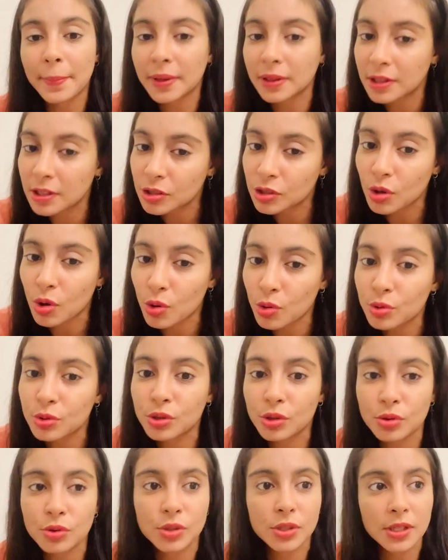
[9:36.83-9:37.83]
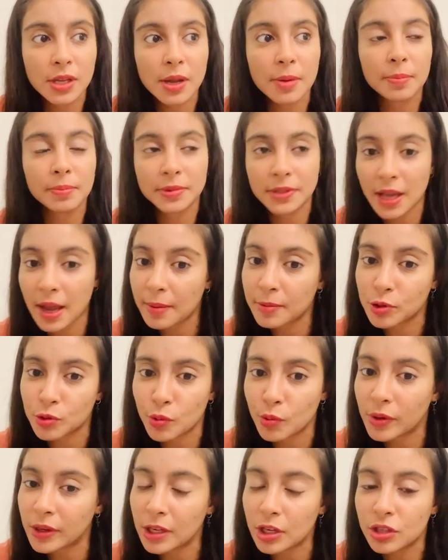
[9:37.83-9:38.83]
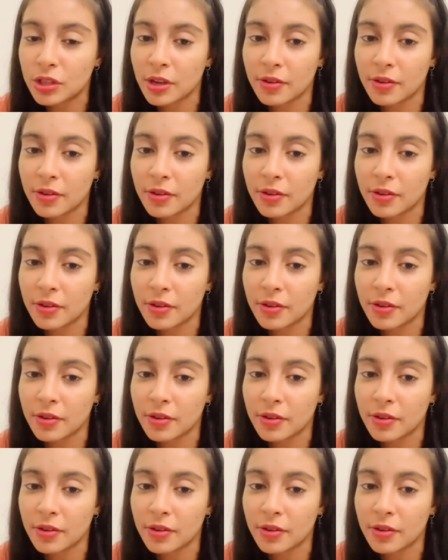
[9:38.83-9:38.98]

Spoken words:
but there's also some times where we need to